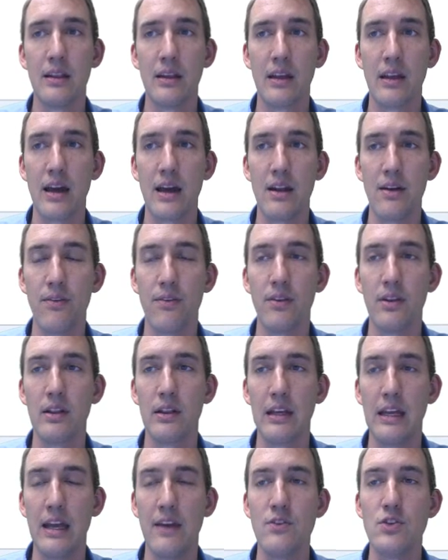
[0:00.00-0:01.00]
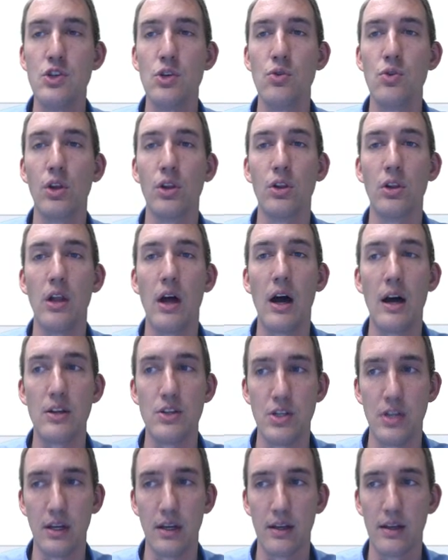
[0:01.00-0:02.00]
kind of gives you the
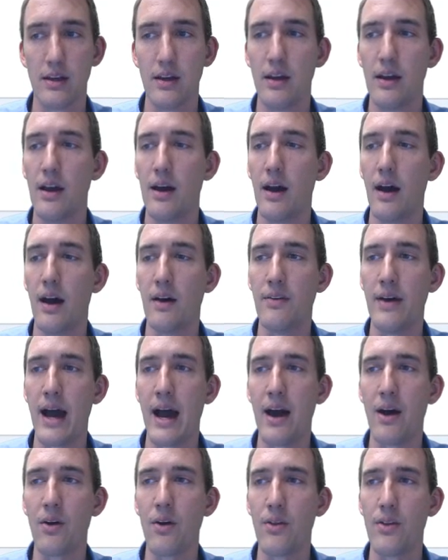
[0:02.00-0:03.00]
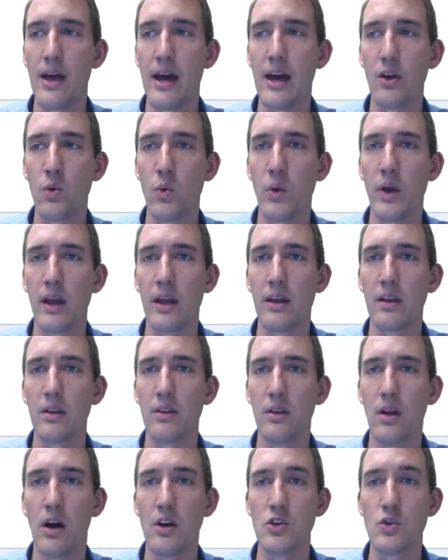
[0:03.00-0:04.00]
logic of how that quick
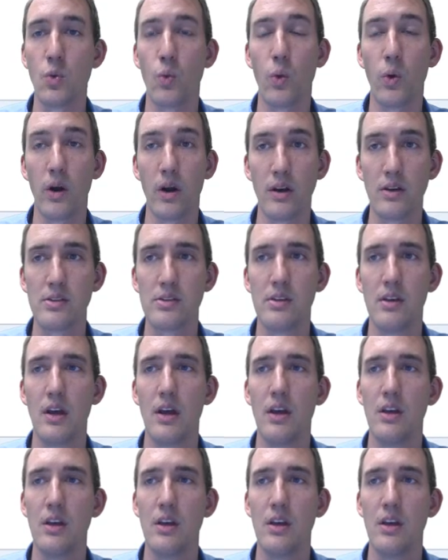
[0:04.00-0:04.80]
launch works.